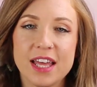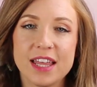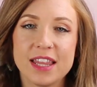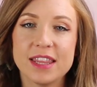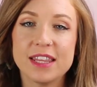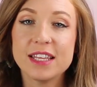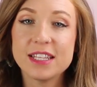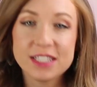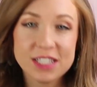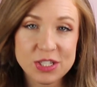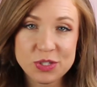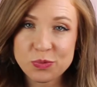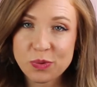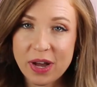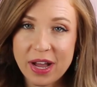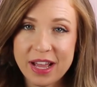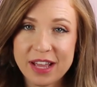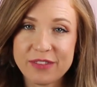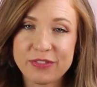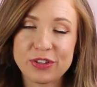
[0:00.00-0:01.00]
This is
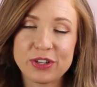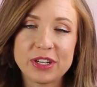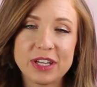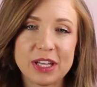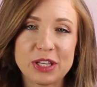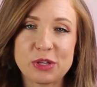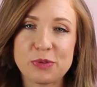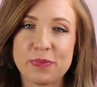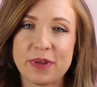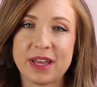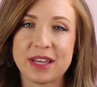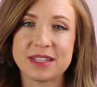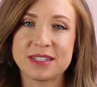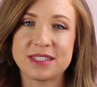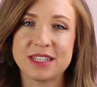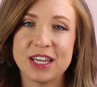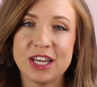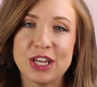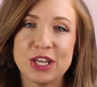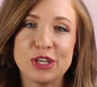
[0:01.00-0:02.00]
why if you're
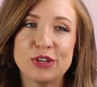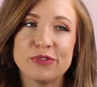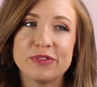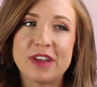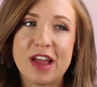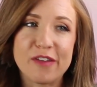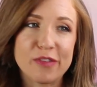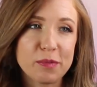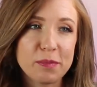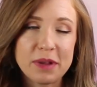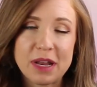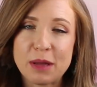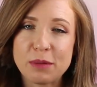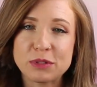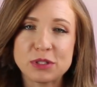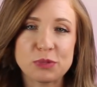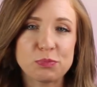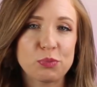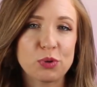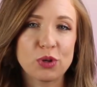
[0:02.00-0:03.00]
yellow-based, you've never been able
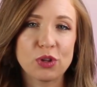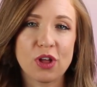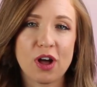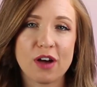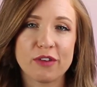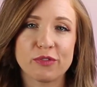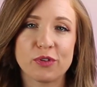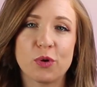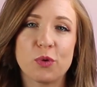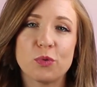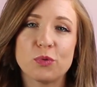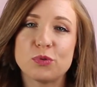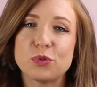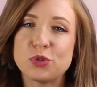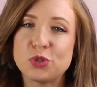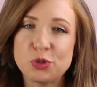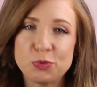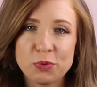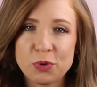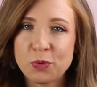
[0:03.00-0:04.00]
to pull off
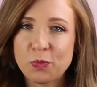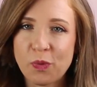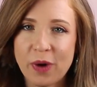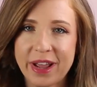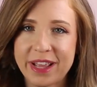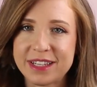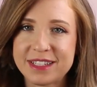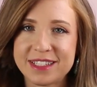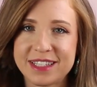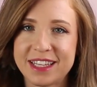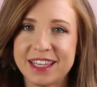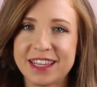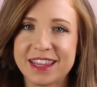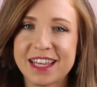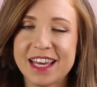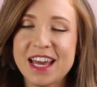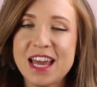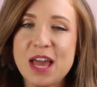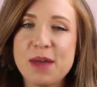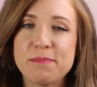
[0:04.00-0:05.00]
super white
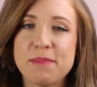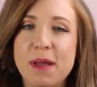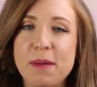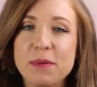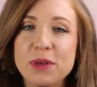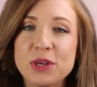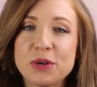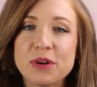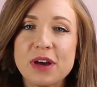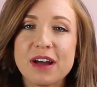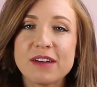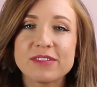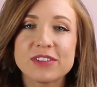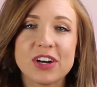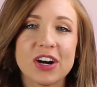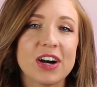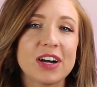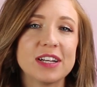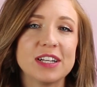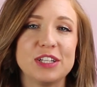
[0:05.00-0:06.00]
teeth. Maybe you have
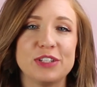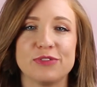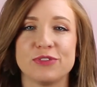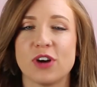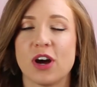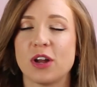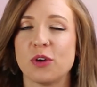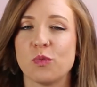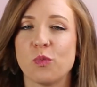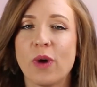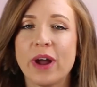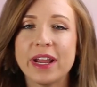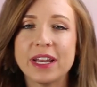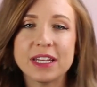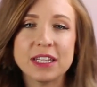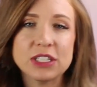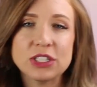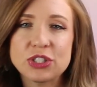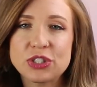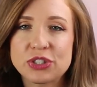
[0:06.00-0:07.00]
gone and you've gotten
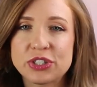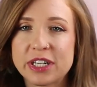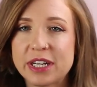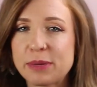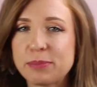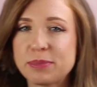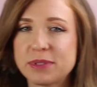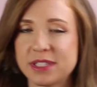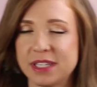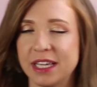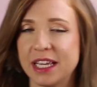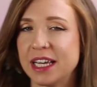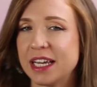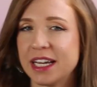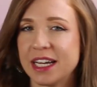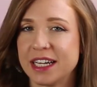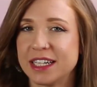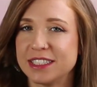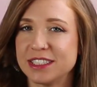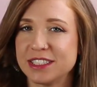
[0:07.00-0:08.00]
whitening strips
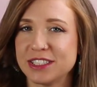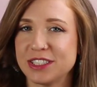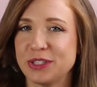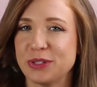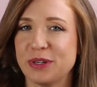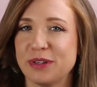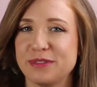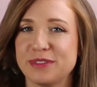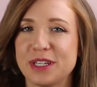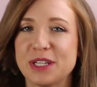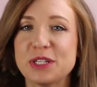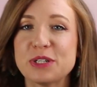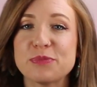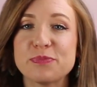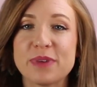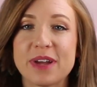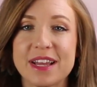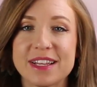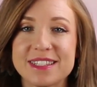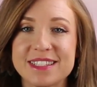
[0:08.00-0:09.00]
and you have done your
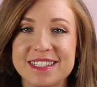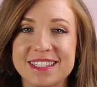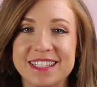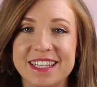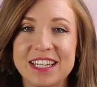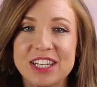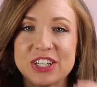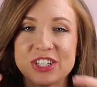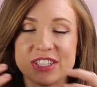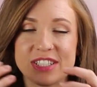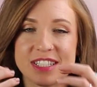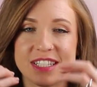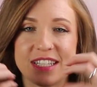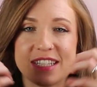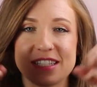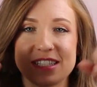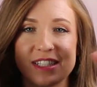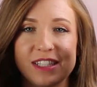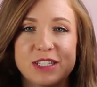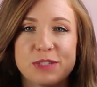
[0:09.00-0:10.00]
best to get your
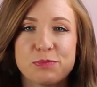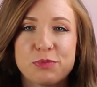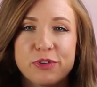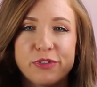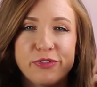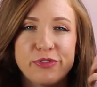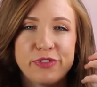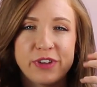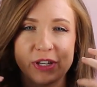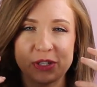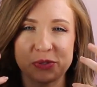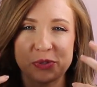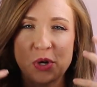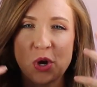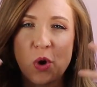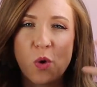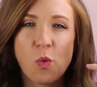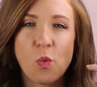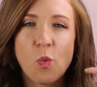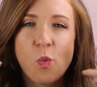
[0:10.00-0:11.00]
teeth to this perfect
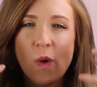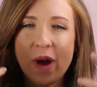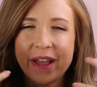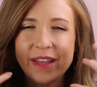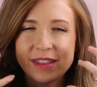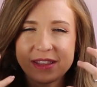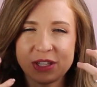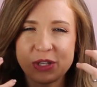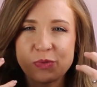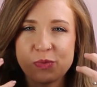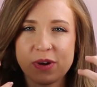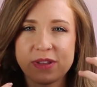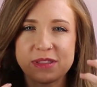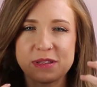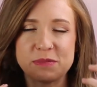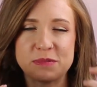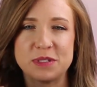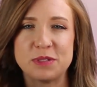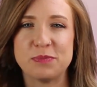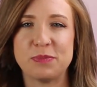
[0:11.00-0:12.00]
white that you want
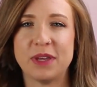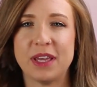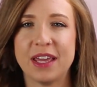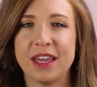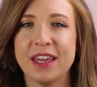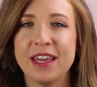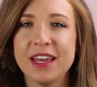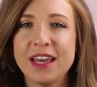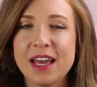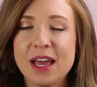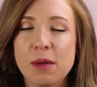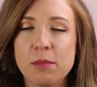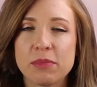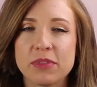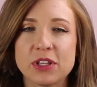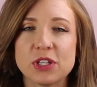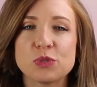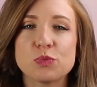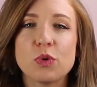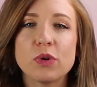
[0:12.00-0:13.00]
them to be, but
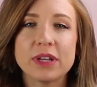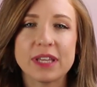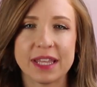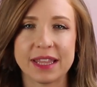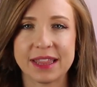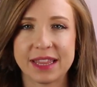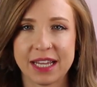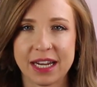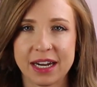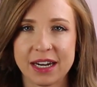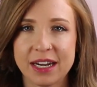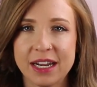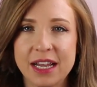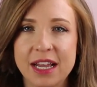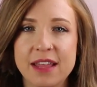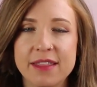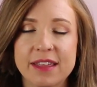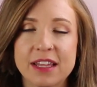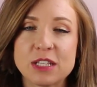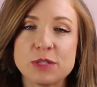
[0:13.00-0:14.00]
they just won't get there.
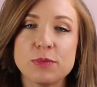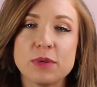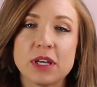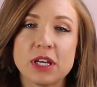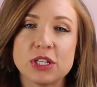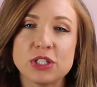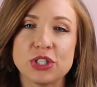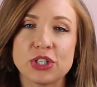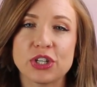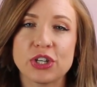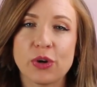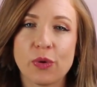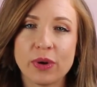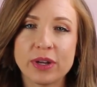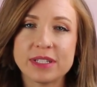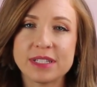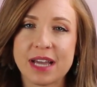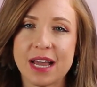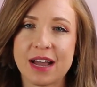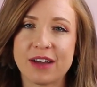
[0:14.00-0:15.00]
That is because you're
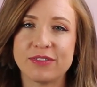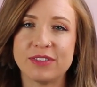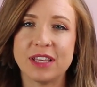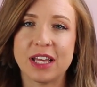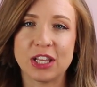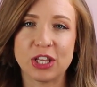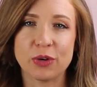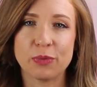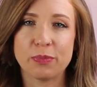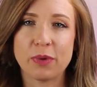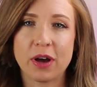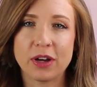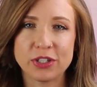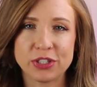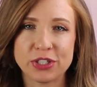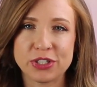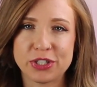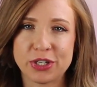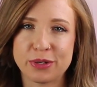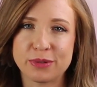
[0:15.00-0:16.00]
going to have yellow
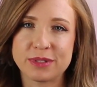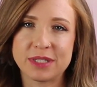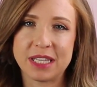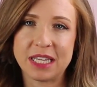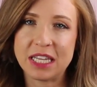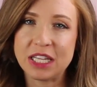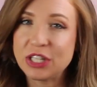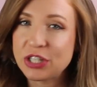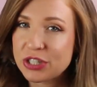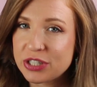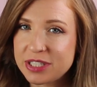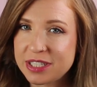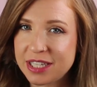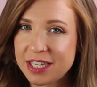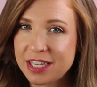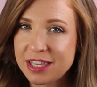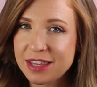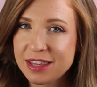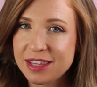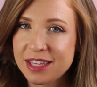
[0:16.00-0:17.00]
undertones in your
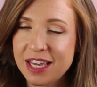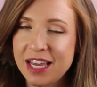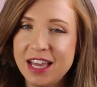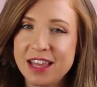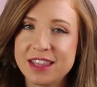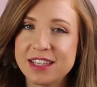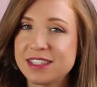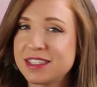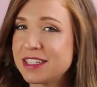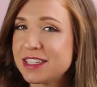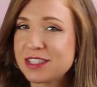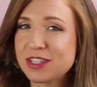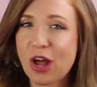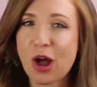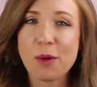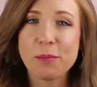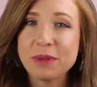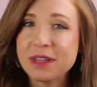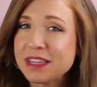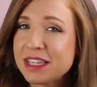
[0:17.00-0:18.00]
teeth. This does
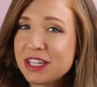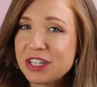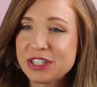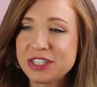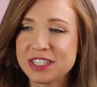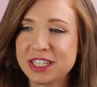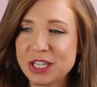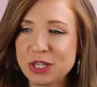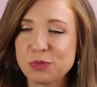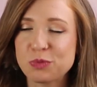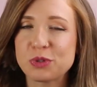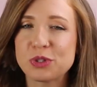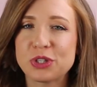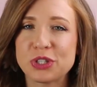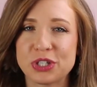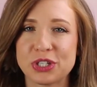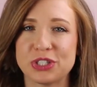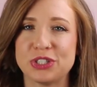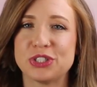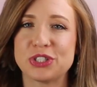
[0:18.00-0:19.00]
not mean that your teeth will
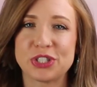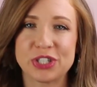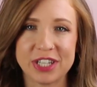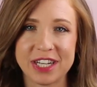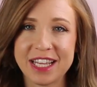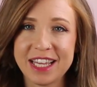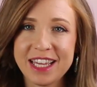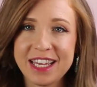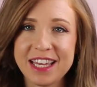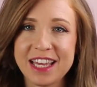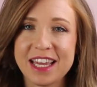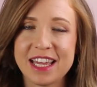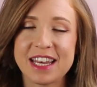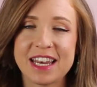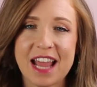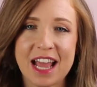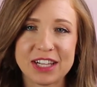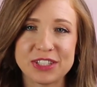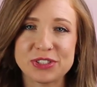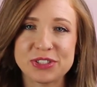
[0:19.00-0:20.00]
look dirty
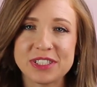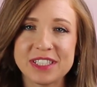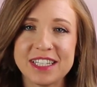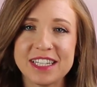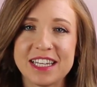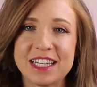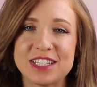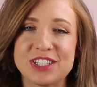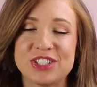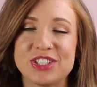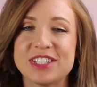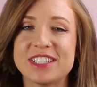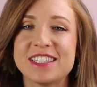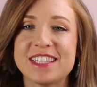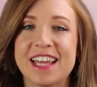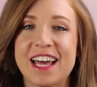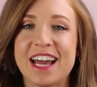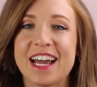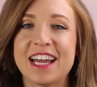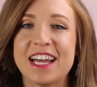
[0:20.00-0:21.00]
naturally. It's just
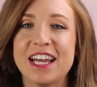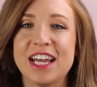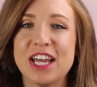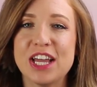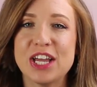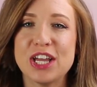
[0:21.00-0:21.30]
that